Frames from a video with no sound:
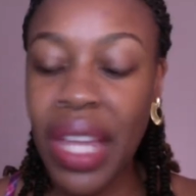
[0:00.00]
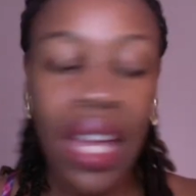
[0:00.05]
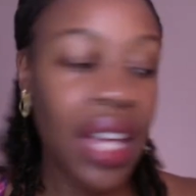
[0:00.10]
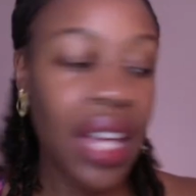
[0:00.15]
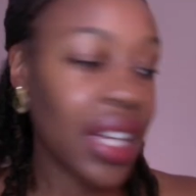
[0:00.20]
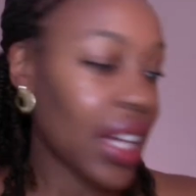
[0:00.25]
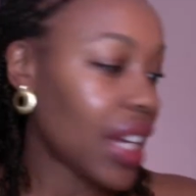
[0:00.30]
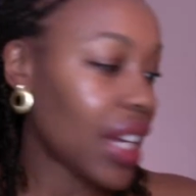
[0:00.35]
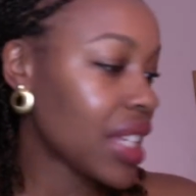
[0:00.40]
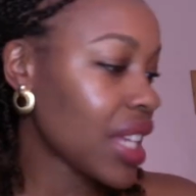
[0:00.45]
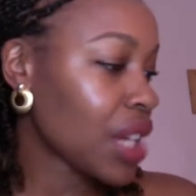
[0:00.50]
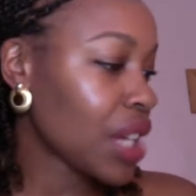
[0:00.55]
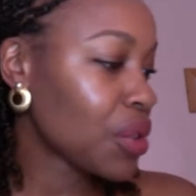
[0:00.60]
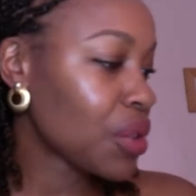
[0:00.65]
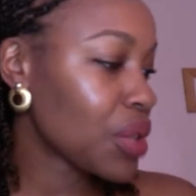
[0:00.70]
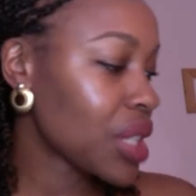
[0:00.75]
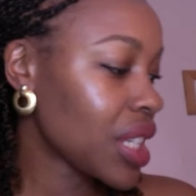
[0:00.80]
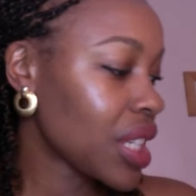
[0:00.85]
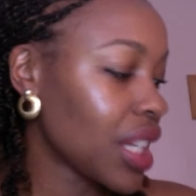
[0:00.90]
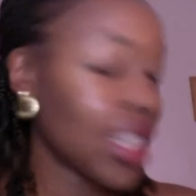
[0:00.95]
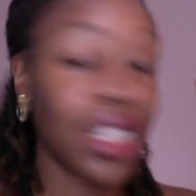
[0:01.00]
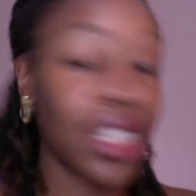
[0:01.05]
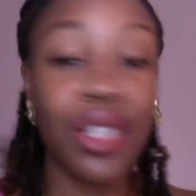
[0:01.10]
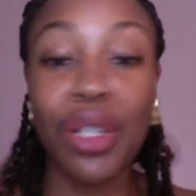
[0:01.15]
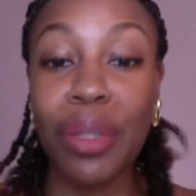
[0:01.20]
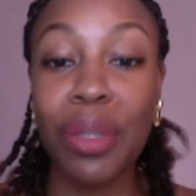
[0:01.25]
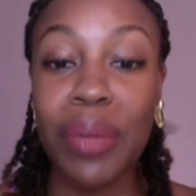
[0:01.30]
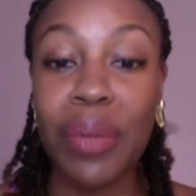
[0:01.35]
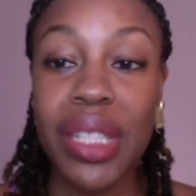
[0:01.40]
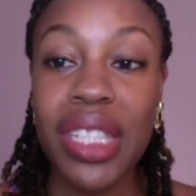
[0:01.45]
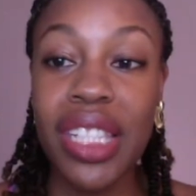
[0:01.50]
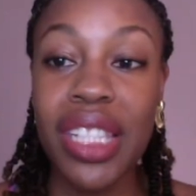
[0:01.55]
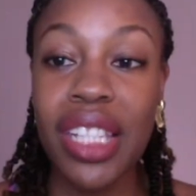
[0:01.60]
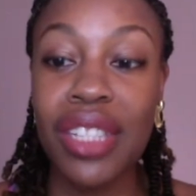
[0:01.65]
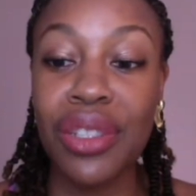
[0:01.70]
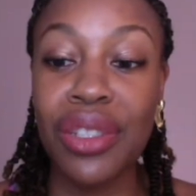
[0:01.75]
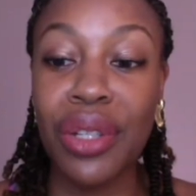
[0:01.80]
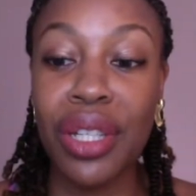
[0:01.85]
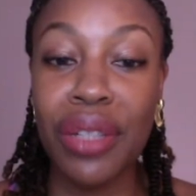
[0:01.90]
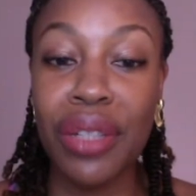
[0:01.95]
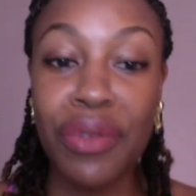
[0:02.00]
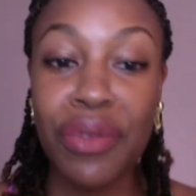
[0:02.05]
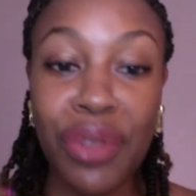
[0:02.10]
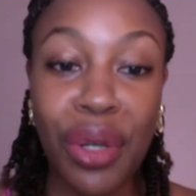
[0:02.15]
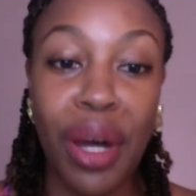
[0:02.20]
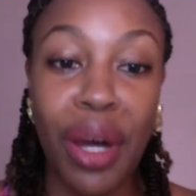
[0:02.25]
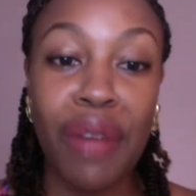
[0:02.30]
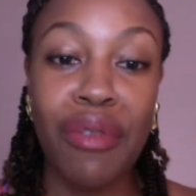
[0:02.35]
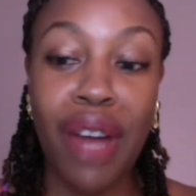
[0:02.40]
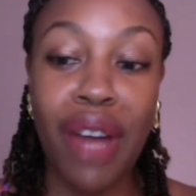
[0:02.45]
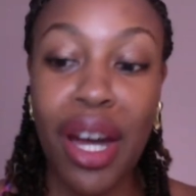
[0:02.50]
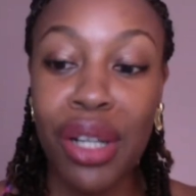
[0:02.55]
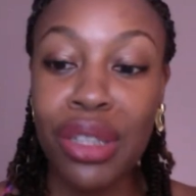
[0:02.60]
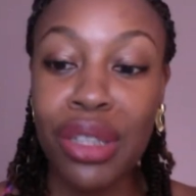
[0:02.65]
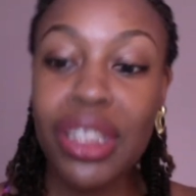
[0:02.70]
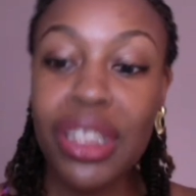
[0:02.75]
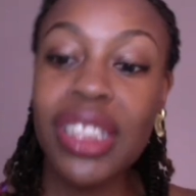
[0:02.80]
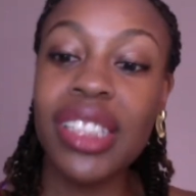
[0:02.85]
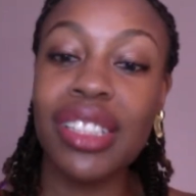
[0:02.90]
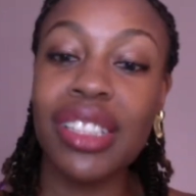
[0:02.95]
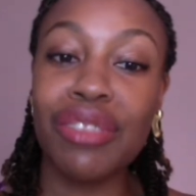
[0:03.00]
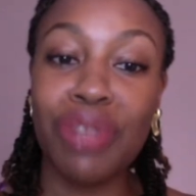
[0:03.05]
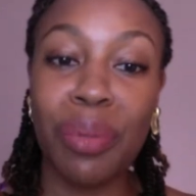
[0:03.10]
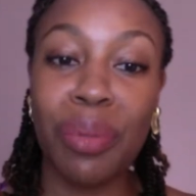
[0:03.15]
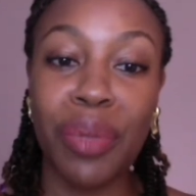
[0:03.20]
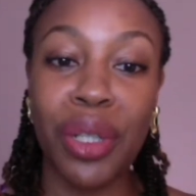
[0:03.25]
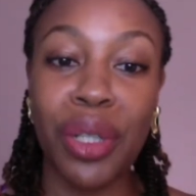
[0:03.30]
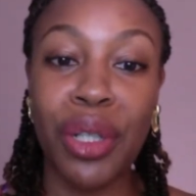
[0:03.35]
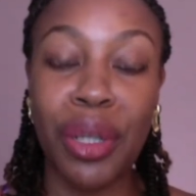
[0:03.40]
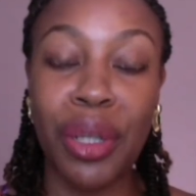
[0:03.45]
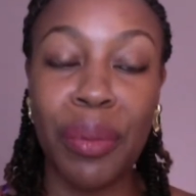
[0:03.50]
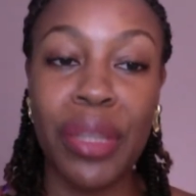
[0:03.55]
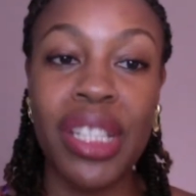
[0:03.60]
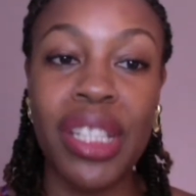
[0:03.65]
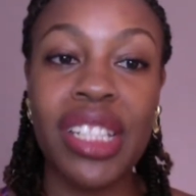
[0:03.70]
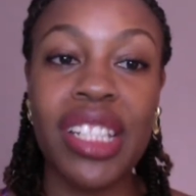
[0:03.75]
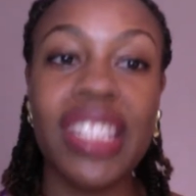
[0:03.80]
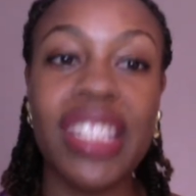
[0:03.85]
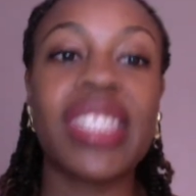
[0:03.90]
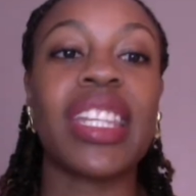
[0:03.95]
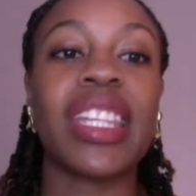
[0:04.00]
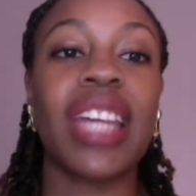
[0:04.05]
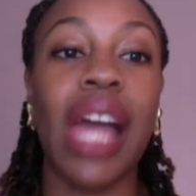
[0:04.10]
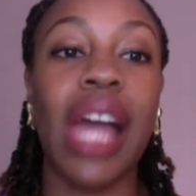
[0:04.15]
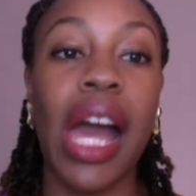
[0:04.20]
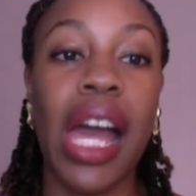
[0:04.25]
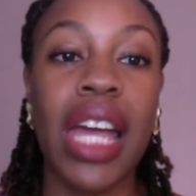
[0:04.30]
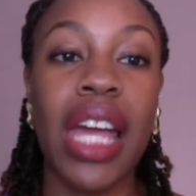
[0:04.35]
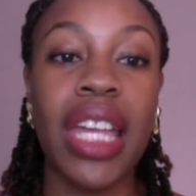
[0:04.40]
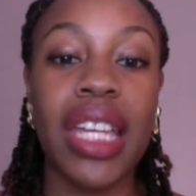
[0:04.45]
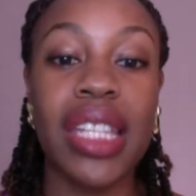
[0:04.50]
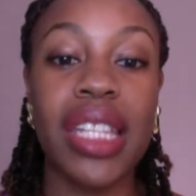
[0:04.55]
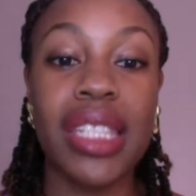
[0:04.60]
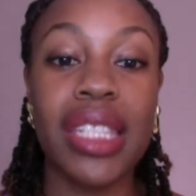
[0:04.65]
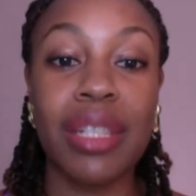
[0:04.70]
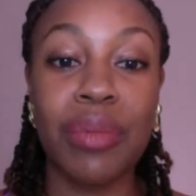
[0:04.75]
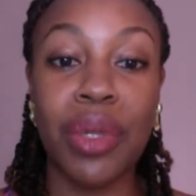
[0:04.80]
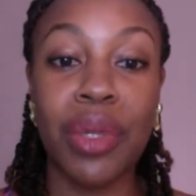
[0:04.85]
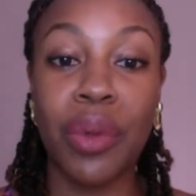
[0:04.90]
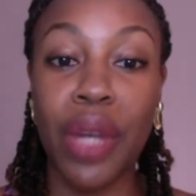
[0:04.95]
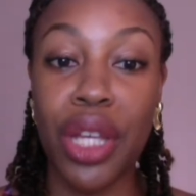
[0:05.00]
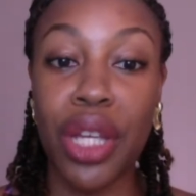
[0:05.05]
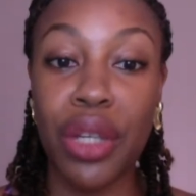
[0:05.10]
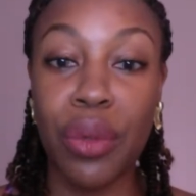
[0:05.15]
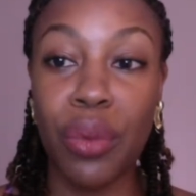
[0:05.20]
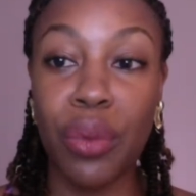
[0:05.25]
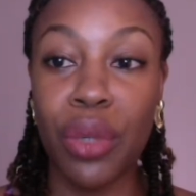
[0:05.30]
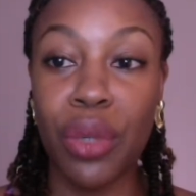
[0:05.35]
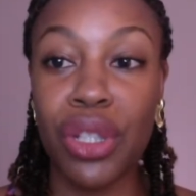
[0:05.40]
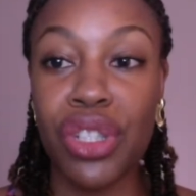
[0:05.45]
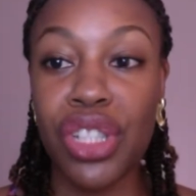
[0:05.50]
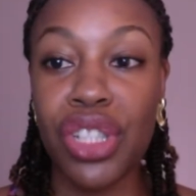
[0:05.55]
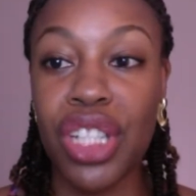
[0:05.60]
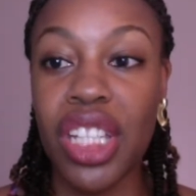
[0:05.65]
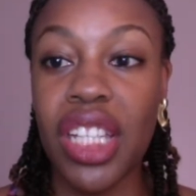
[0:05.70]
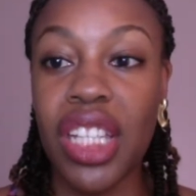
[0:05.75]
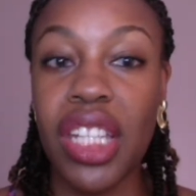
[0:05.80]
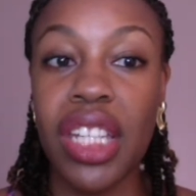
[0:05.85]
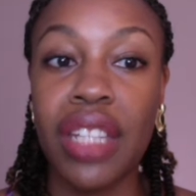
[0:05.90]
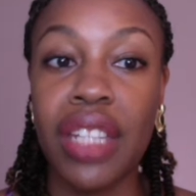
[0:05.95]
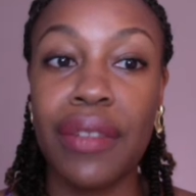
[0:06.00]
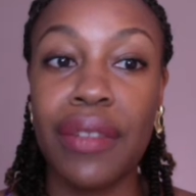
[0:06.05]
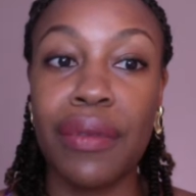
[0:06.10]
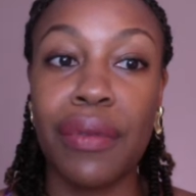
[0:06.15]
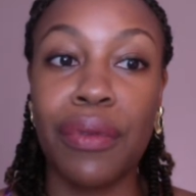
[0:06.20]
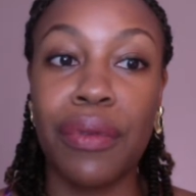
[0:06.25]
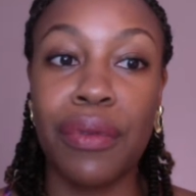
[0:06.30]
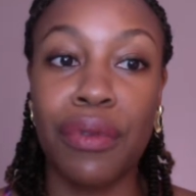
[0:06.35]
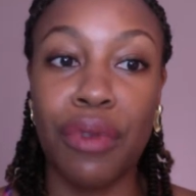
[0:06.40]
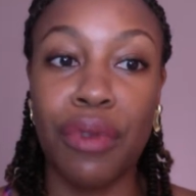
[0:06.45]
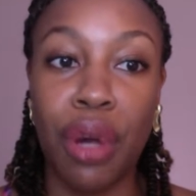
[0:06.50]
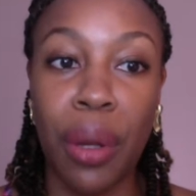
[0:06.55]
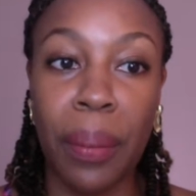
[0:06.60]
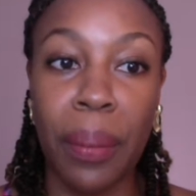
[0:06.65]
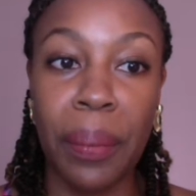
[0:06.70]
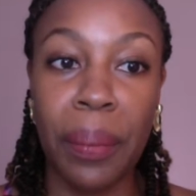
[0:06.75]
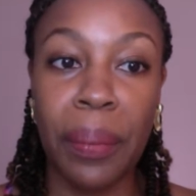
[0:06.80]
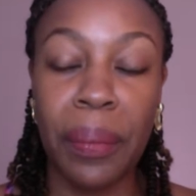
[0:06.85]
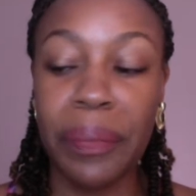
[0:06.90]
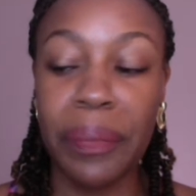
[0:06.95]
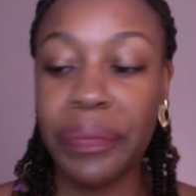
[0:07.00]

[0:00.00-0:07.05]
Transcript: Guys, I don't see any comments yet. So if you're around, drop a comment, just say hi and tell me where you're watching in from.